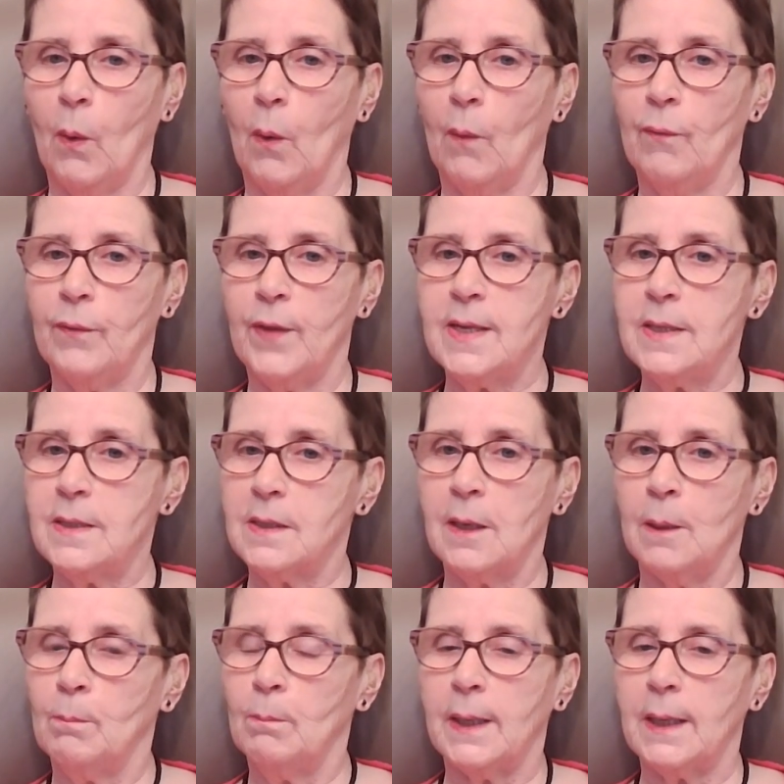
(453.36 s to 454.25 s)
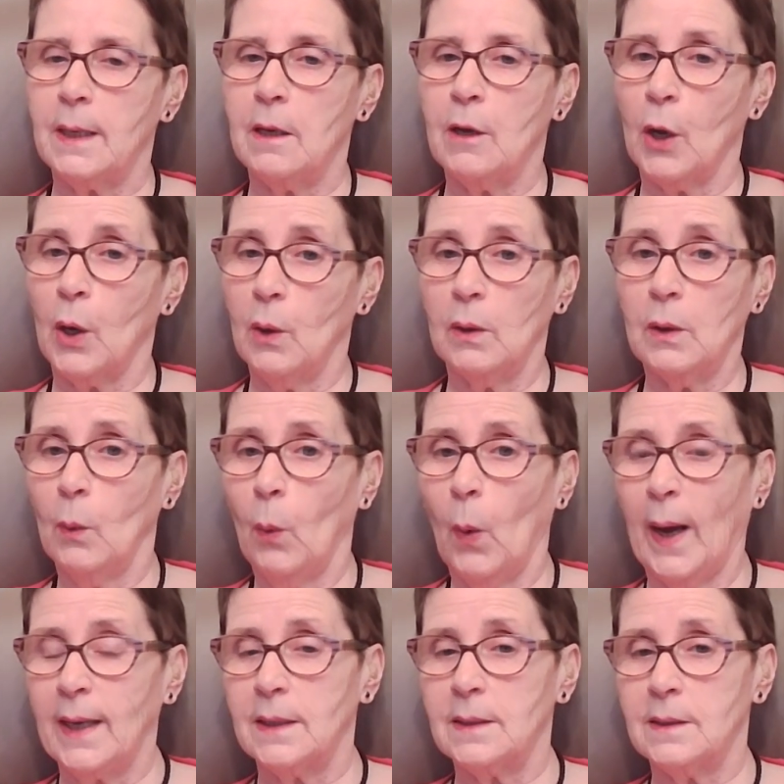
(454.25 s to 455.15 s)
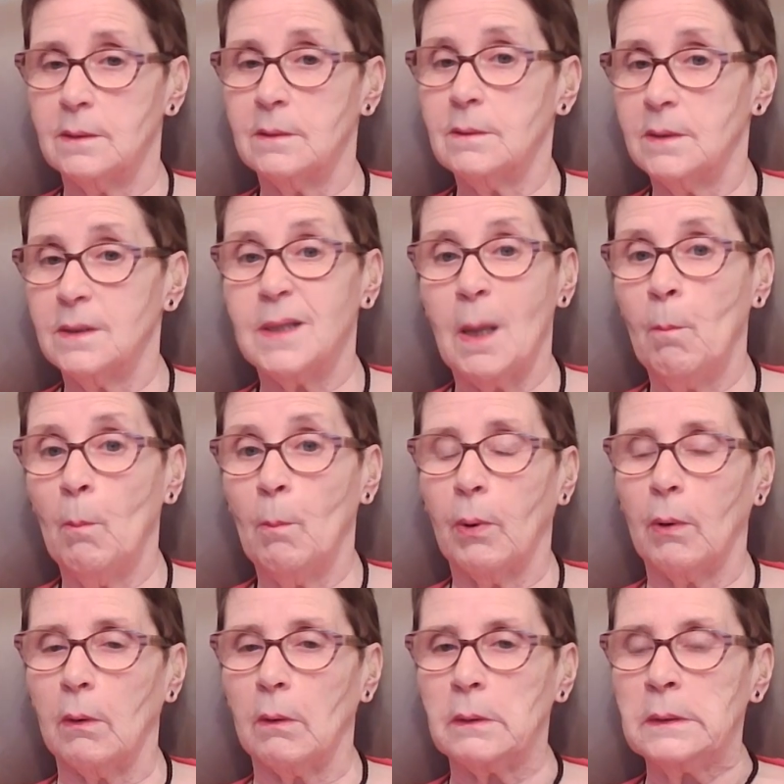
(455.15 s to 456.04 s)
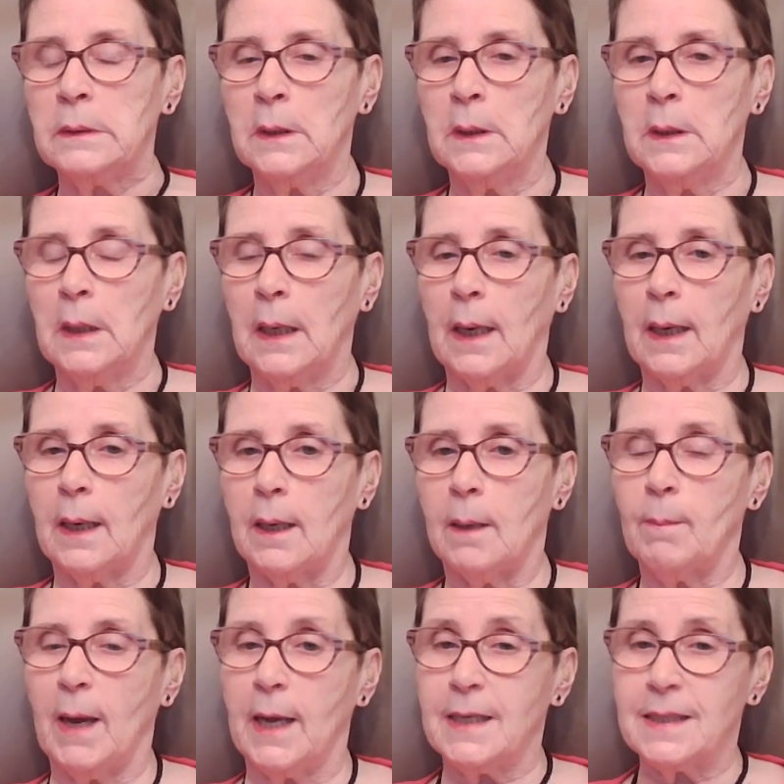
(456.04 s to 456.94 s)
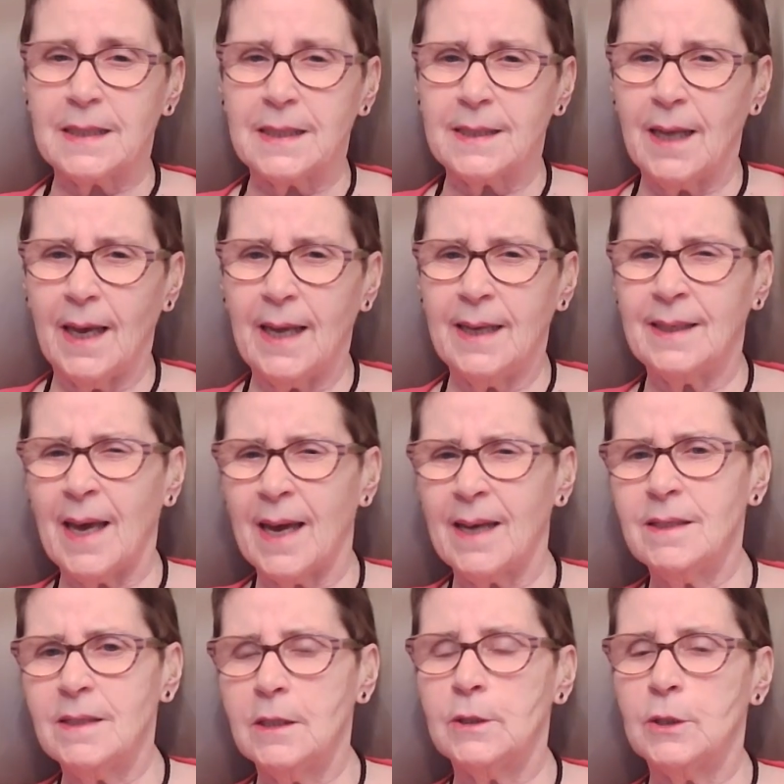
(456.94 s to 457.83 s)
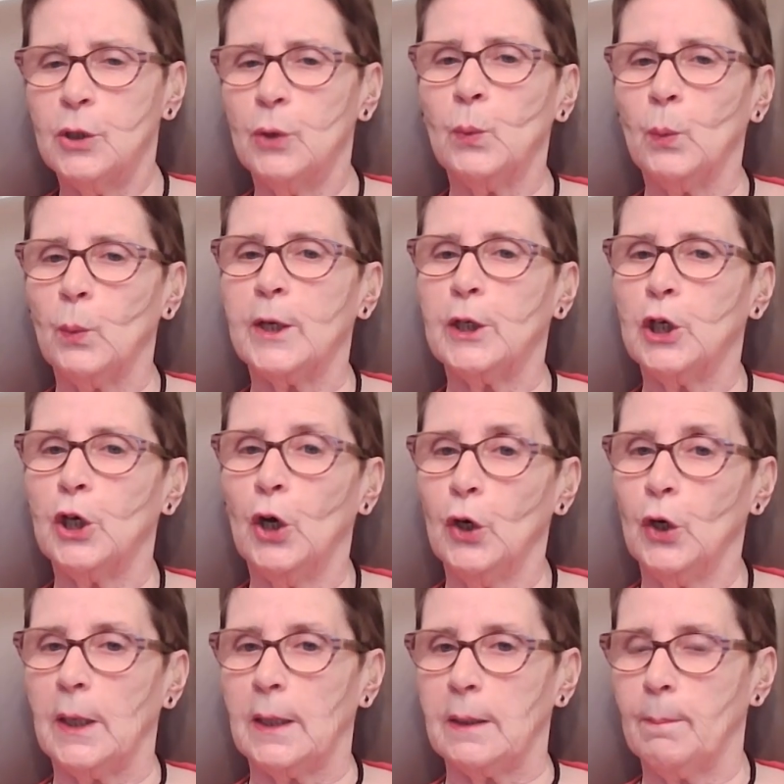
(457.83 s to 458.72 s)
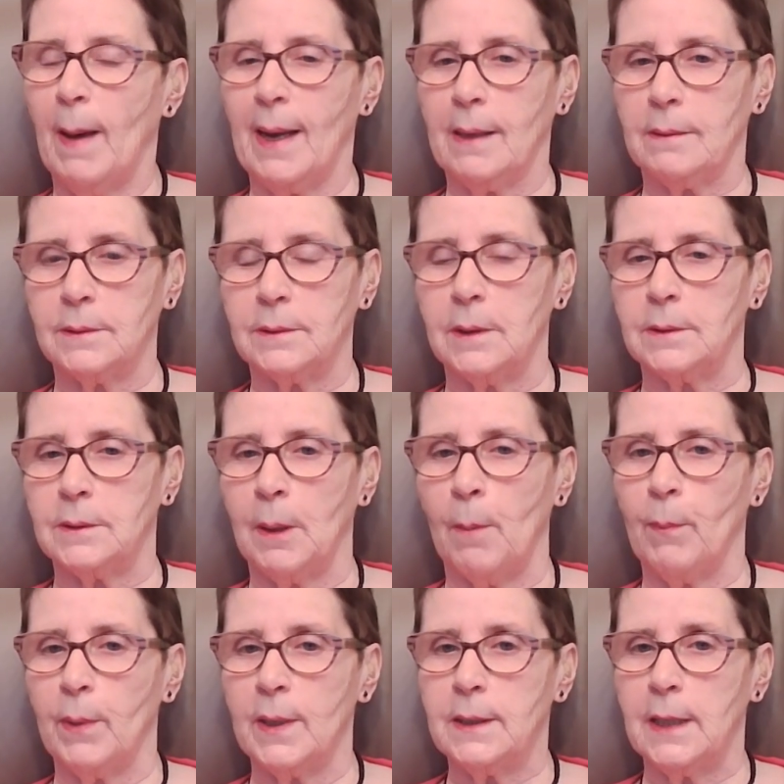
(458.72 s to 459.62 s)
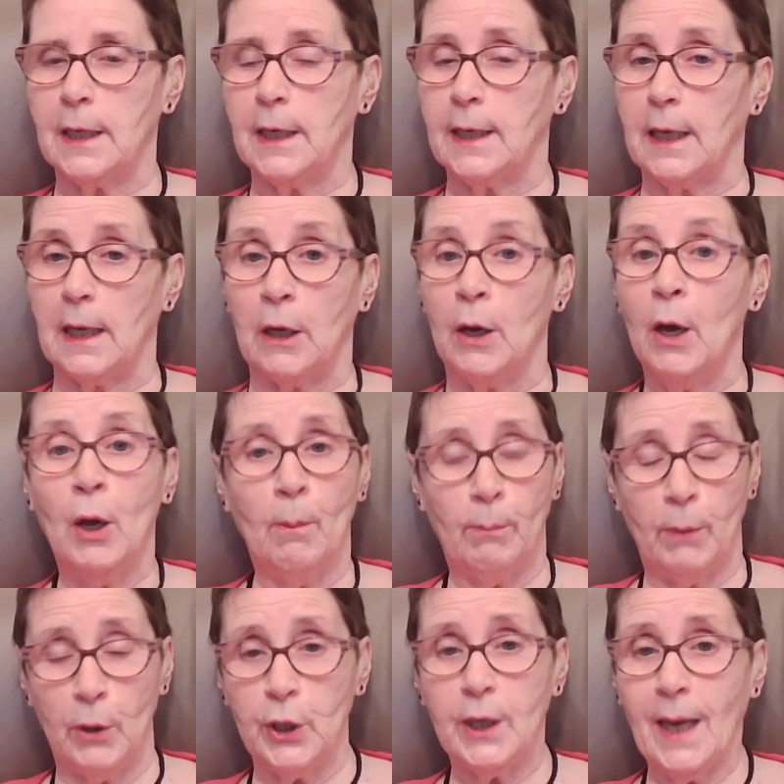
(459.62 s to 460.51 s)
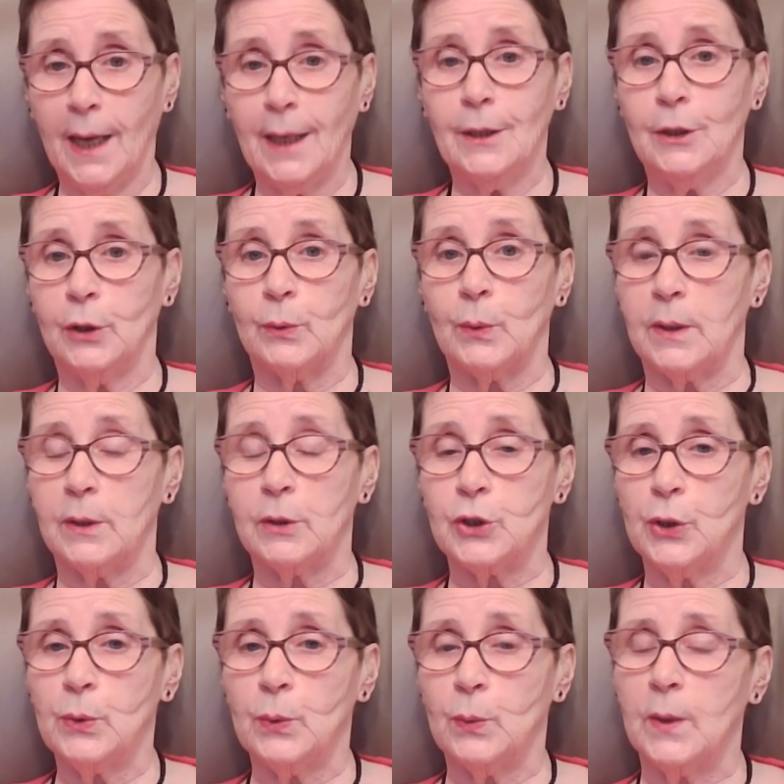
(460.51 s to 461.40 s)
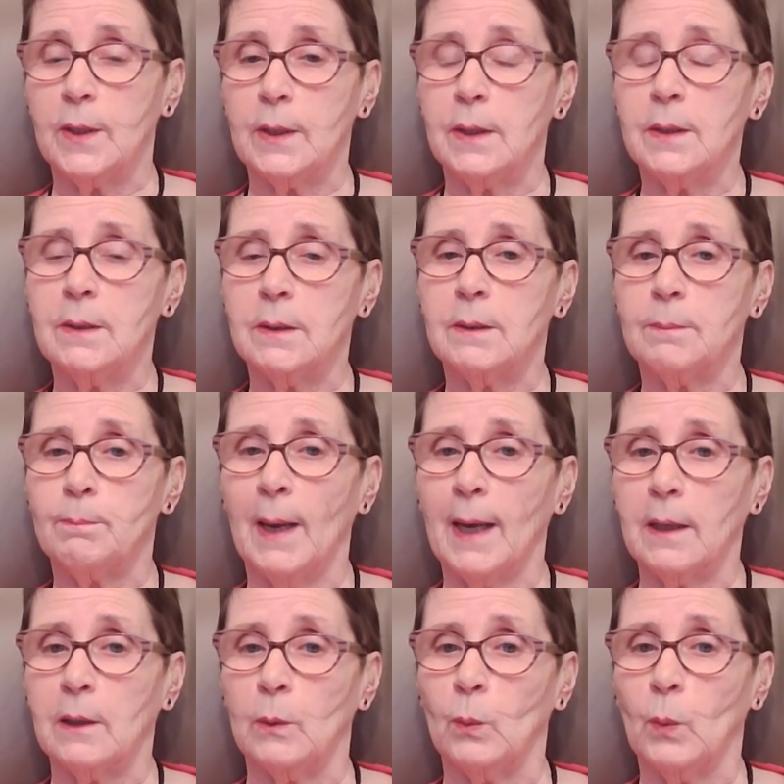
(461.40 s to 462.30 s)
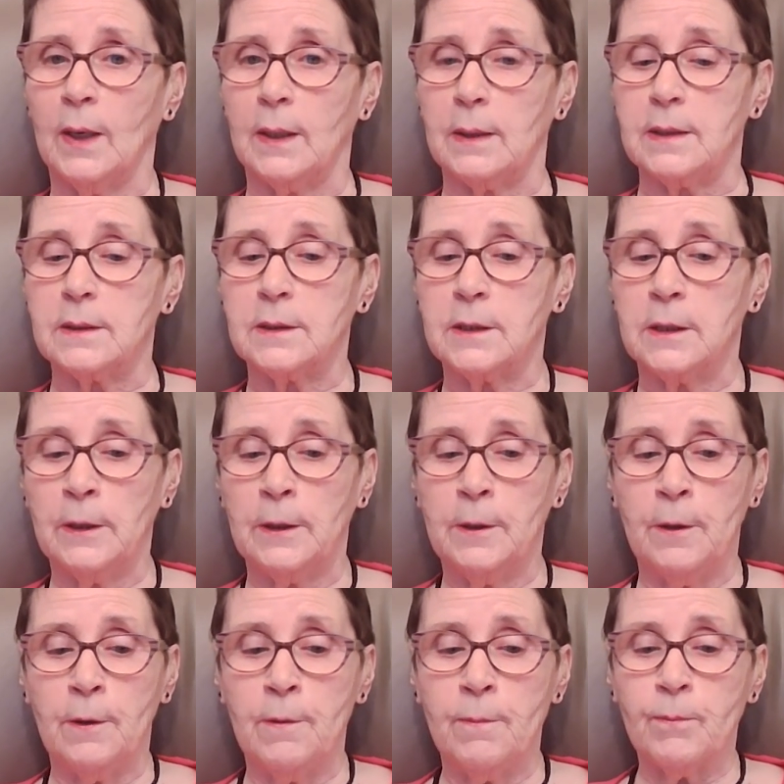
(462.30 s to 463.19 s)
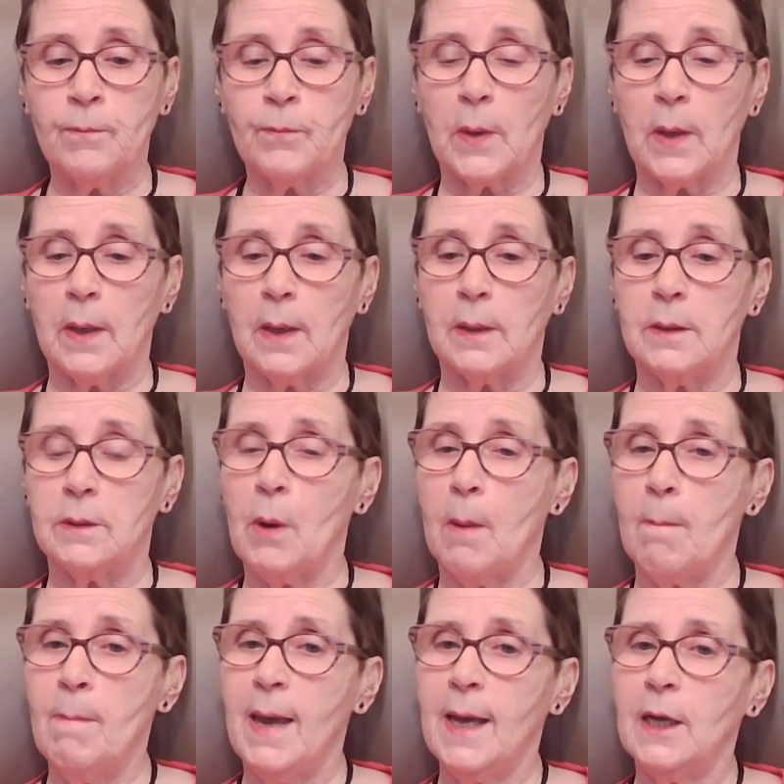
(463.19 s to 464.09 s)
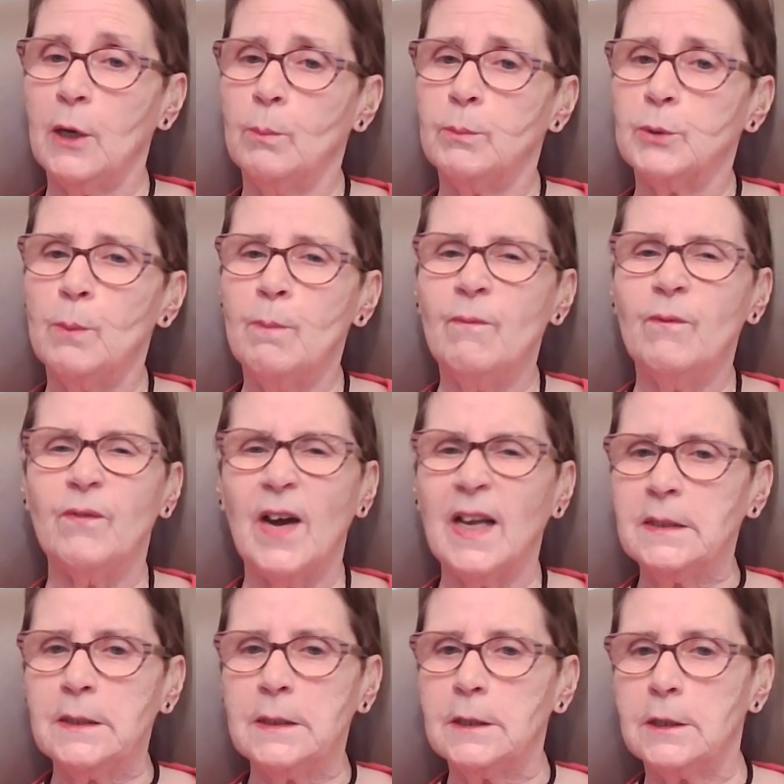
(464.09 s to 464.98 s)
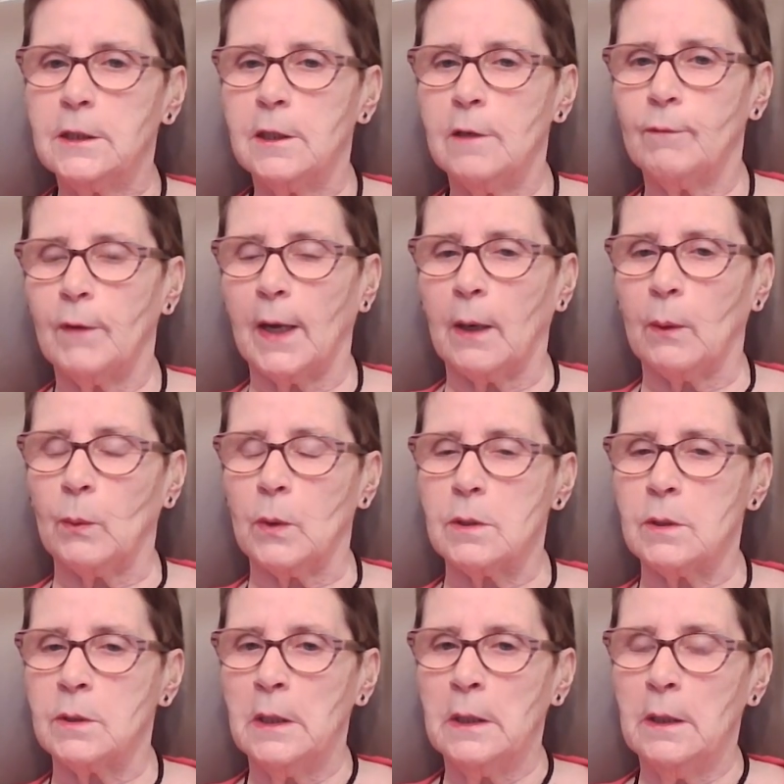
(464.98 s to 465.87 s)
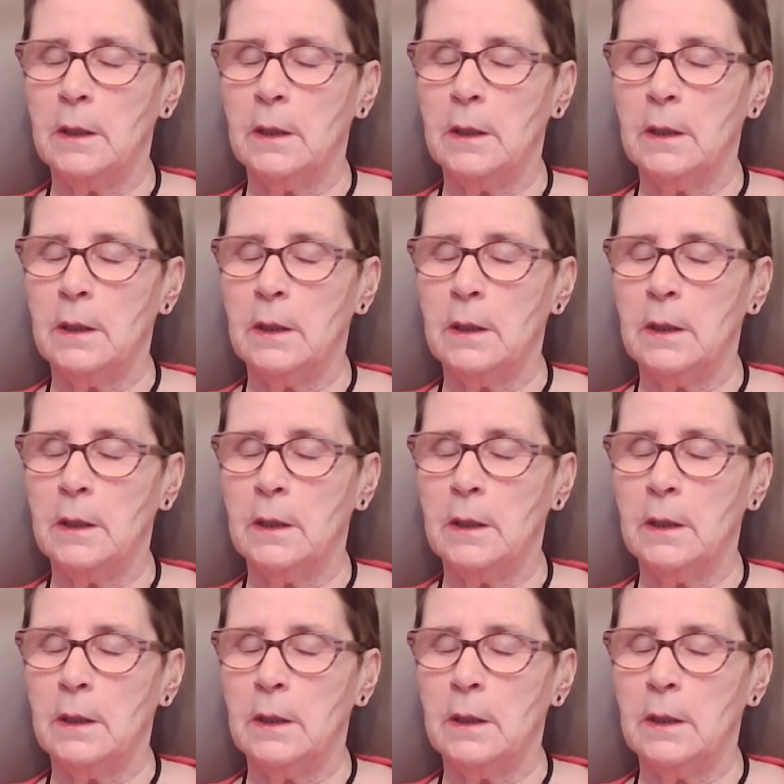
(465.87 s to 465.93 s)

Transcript: they can be quite simple. Um, it enhances them with colour pencils in particular, but you can do it just with black and white. make up some fantasy flowers.